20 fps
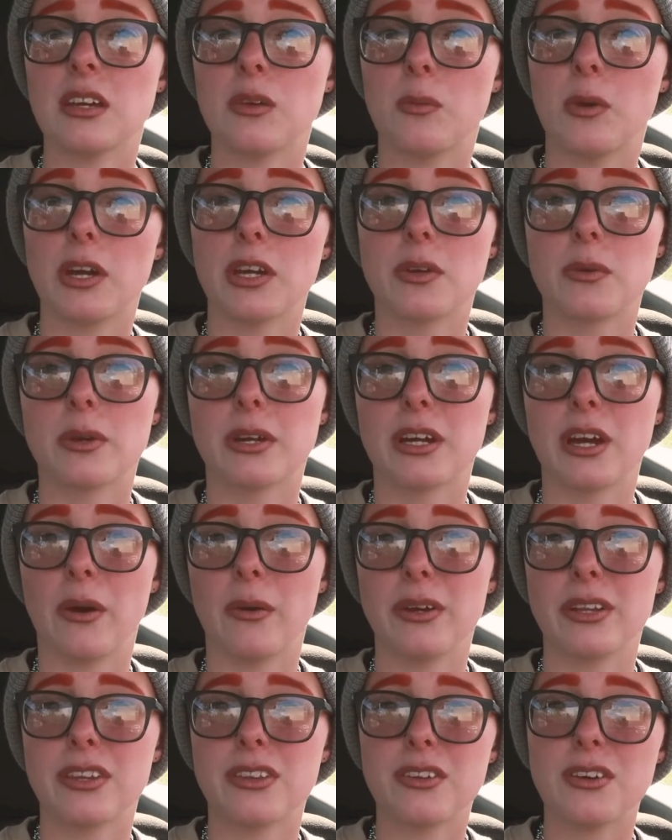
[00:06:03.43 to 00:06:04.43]
and what you were
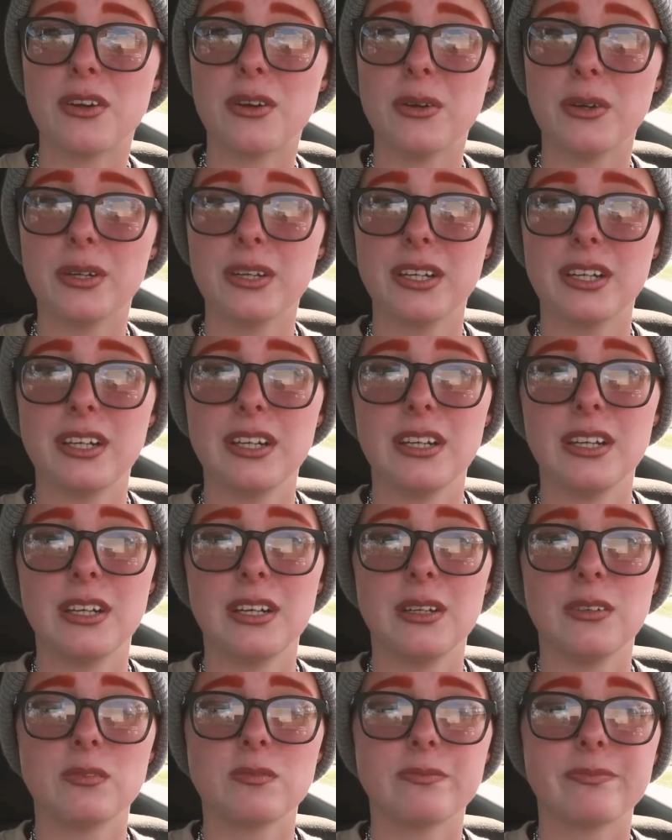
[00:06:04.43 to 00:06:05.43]
going through,
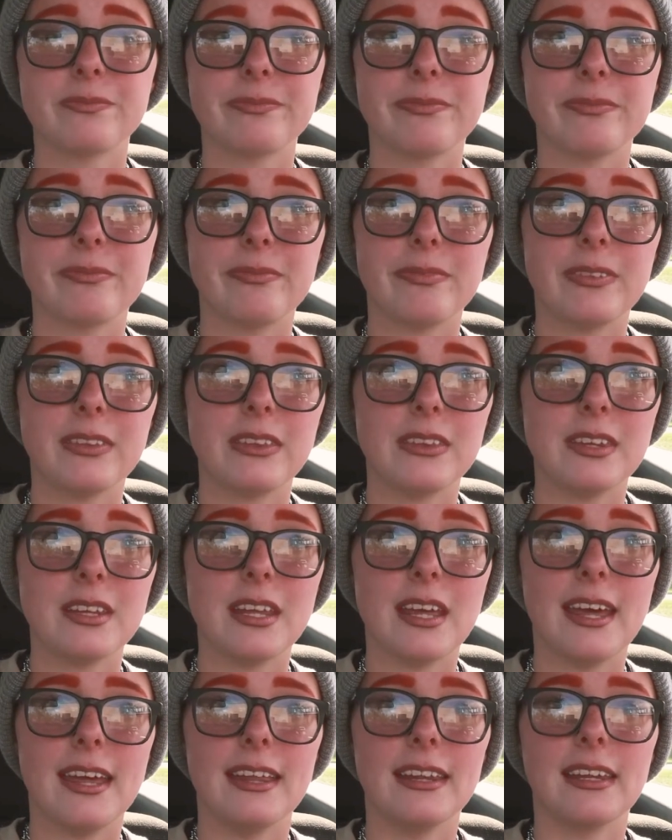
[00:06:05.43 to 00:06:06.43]

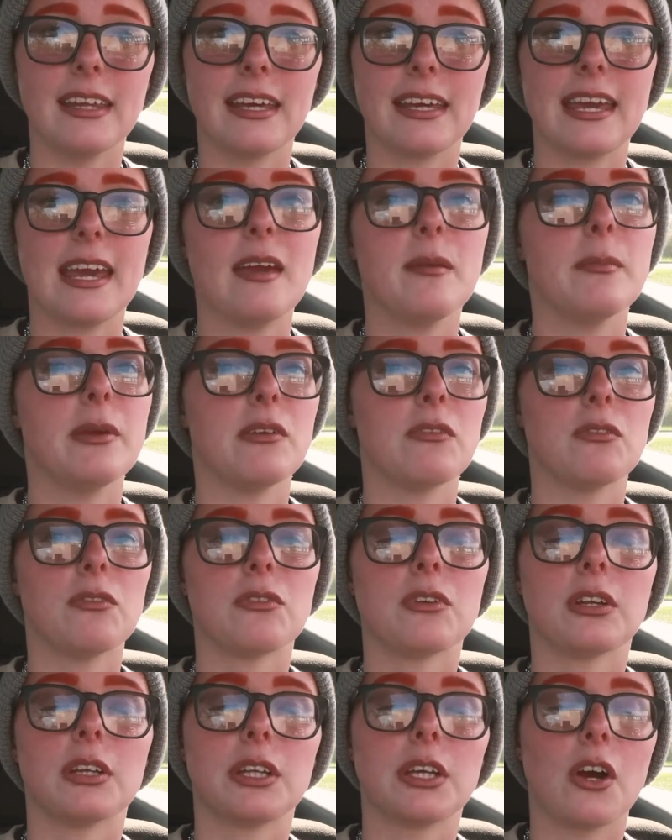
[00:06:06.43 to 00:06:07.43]
it like hit me
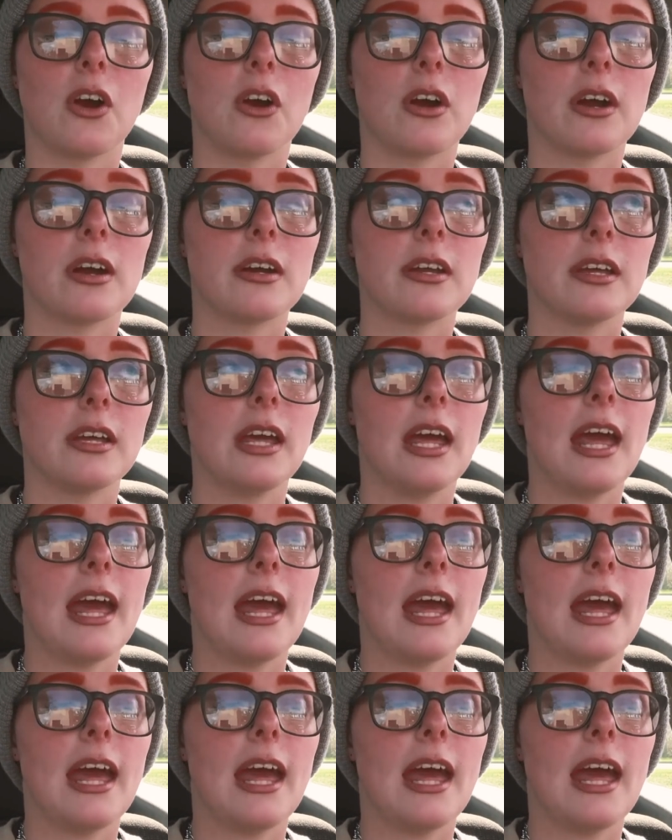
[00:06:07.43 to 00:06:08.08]
really hard.